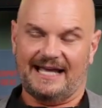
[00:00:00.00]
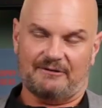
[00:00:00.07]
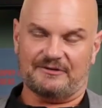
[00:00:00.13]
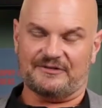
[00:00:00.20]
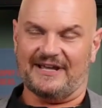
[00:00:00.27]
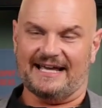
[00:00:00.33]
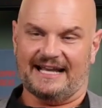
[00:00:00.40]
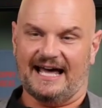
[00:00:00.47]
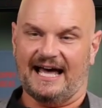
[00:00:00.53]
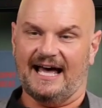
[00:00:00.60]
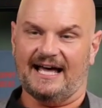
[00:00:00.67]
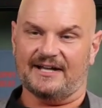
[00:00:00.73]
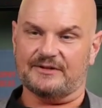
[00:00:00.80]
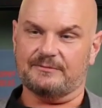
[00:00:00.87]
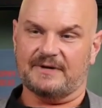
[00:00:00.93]
I won't say at
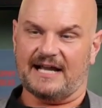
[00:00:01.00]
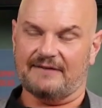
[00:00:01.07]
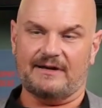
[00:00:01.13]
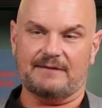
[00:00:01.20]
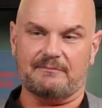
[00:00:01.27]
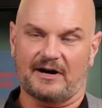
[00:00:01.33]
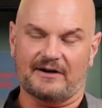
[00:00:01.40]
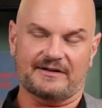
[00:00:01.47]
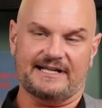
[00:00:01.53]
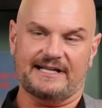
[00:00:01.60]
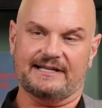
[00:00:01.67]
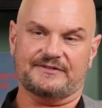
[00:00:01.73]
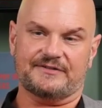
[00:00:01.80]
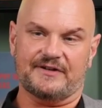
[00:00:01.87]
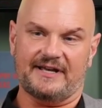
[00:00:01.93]
odds, but I've had
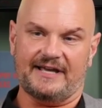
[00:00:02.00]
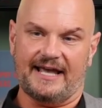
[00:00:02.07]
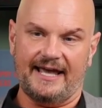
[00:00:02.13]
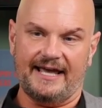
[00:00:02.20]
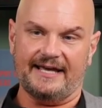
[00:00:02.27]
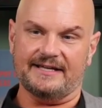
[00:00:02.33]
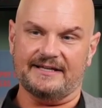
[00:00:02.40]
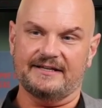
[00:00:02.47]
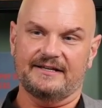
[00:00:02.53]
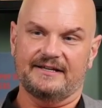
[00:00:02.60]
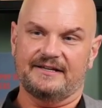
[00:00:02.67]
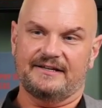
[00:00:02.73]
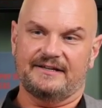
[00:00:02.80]
marketing say, hey,